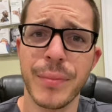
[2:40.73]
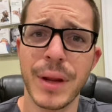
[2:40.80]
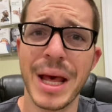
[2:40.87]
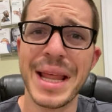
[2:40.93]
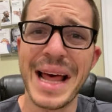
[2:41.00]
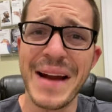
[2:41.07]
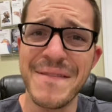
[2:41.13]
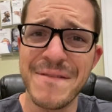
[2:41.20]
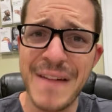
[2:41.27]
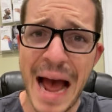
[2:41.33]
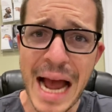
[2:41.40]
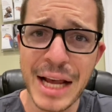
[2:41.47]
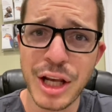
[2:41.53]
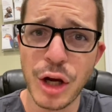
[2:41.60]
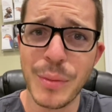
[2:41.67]
That
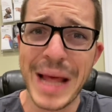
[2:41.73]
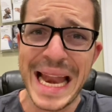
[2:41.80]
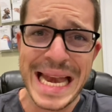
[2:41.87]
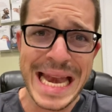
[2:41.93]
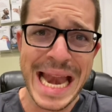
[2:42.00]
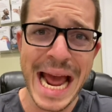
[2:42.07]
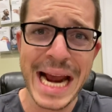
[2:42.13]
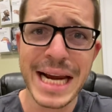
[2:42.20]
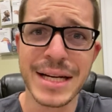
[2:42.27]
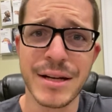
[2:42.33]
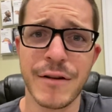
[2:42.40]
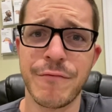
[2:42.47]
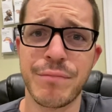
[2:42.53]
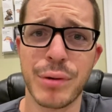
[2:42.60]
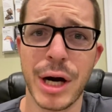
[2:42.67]
vacuum, that
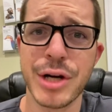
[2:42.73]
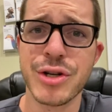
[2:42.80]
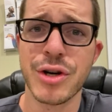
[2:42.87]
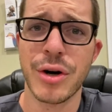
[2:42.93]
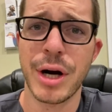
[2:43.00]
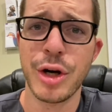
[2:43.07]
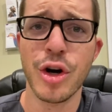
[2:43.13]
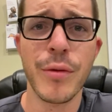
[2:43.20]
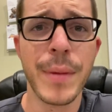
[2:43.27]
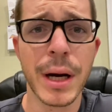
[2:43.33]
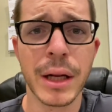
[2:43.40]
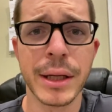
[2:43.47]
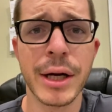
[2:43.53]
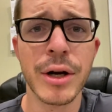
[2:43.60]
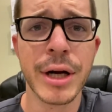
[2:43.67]
negative pressure in your
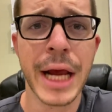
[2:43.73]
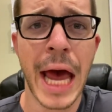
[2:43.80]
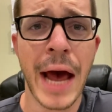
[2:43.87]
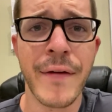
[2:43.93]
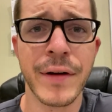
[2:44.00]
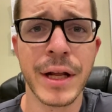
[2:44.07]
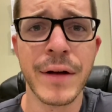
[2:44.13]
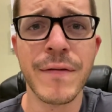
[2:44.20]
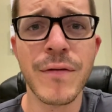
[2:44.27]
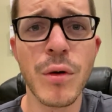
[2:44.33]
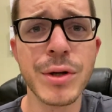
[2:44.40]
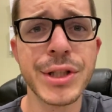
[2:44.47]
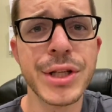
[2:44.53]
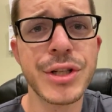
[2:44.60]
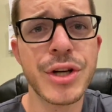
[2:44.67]
middle ear cavity,
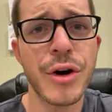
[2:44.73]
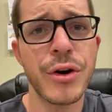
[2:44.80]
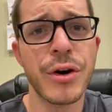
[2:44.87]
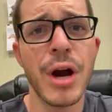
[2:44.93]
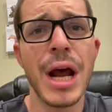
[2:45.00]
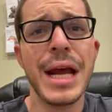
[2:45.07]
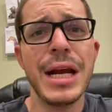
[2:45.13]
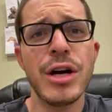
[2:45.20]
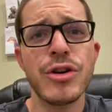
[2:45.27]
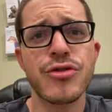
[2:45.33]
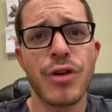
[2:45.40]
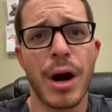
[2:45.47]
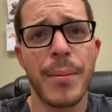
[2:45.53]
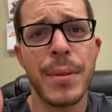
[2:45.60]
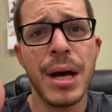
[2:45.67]
forces your
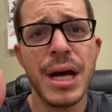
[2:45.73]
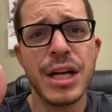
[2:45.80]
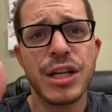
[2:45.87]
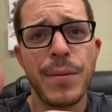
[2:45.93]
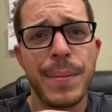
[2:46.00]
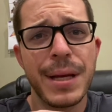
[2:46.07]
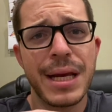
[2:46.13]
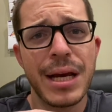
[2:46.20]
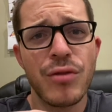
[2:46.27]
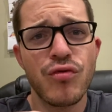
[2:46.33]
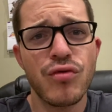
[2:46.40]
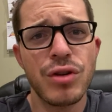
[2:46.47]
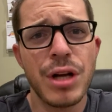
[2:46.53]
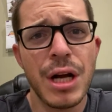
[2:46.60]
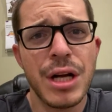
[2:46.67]
eardrum to
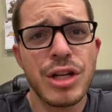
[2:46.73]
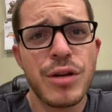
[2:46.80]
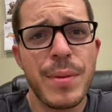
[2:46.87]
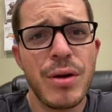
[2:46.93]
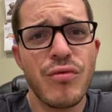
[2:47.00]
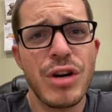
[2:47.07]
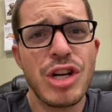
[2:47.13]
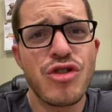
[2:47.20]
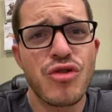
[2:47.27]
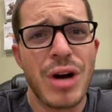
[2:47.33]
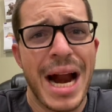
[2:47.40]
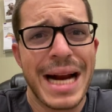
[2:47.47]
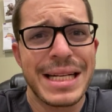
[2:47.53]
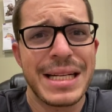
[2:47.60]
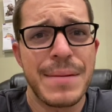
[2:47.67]
begin to be
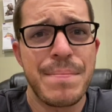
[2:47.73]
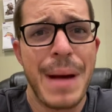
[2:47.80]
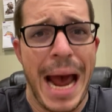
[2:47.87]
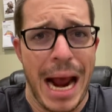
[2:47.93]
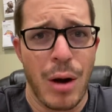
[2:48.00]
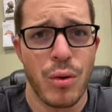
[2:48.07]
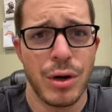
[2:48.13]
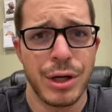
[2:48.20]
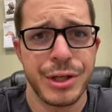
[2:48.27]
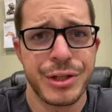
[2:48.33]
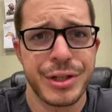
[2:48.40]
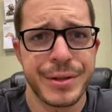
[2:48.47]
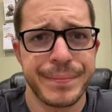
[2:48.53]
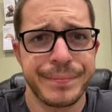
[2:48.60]
retracted backwards.